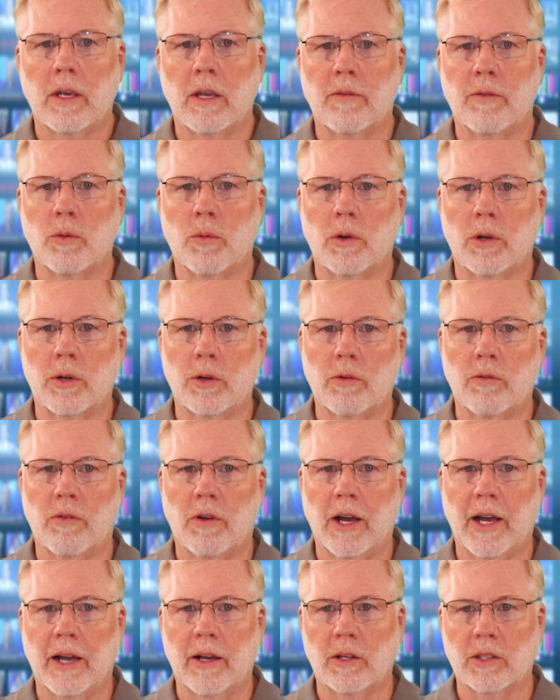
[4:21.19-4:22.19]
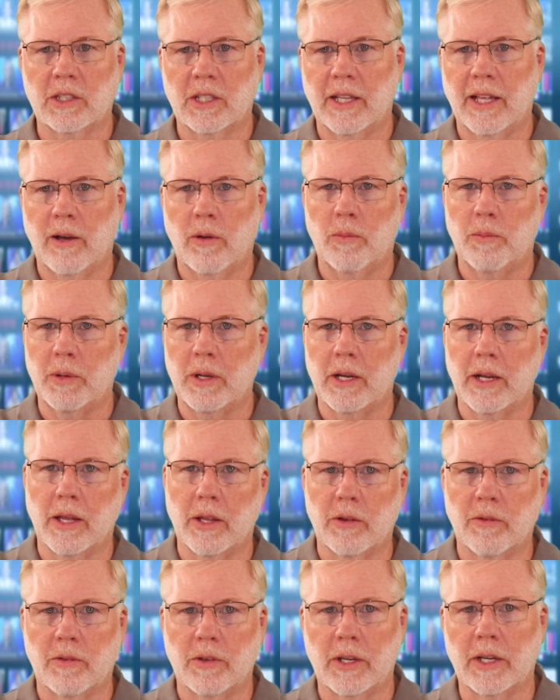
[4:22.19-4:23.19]
If you want to do files, and that would be
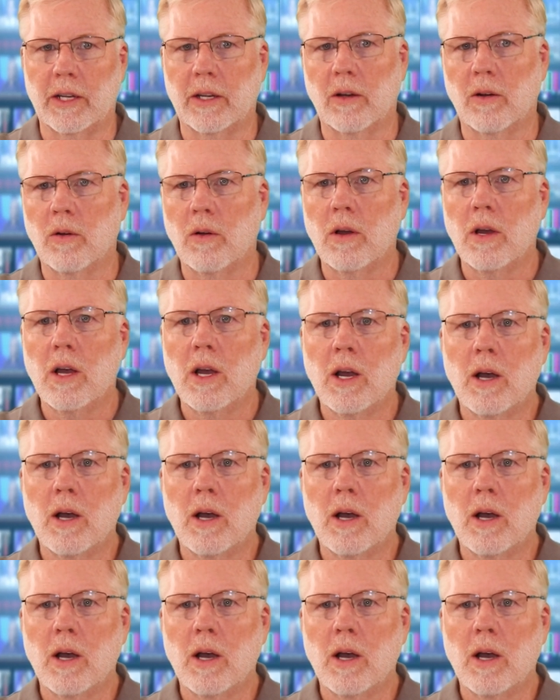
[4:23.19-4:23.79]
another video.